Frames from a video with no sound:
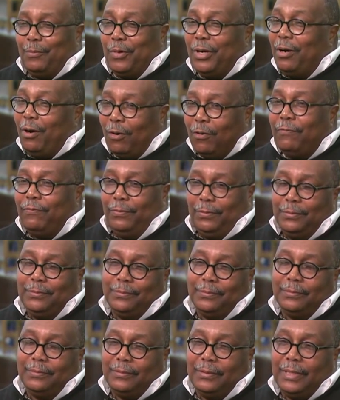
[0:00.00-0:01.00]
We're hopeful
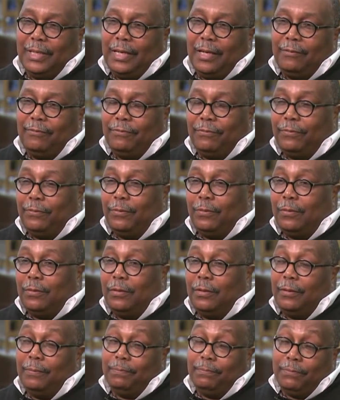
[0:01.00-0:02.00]
that
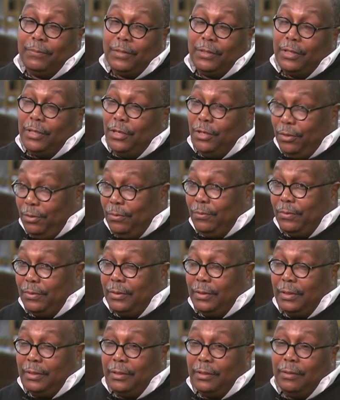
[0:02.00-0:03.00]
for the youth,
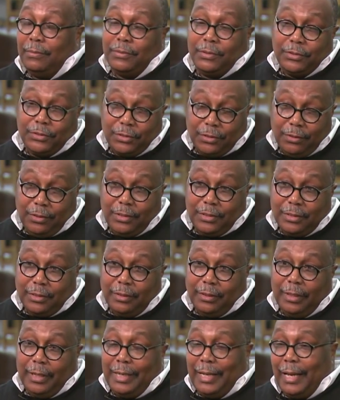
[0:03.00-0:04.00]
in terms of students
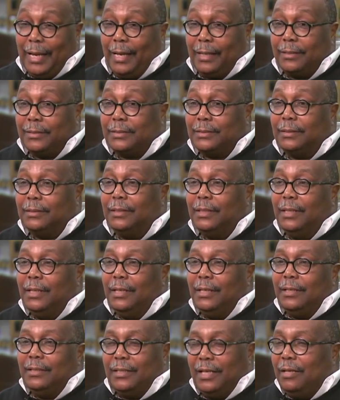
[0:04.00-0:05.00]
here at Atkinson,
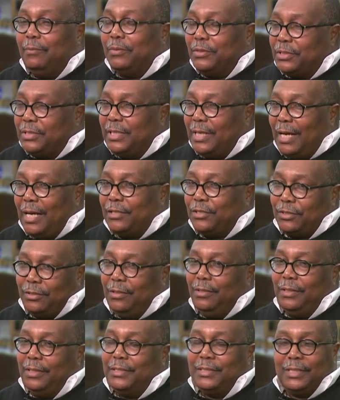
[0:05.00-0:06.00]
they will see our
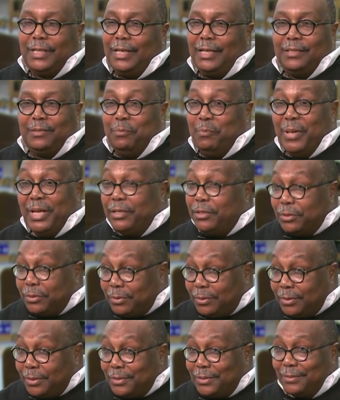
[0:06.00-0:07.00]
students as
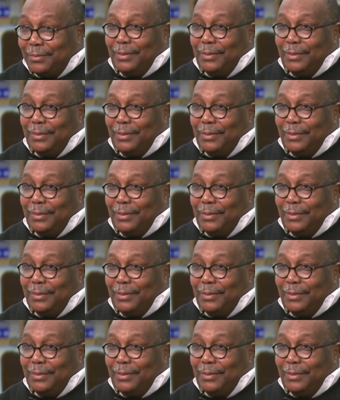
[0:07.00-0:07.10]
mentors.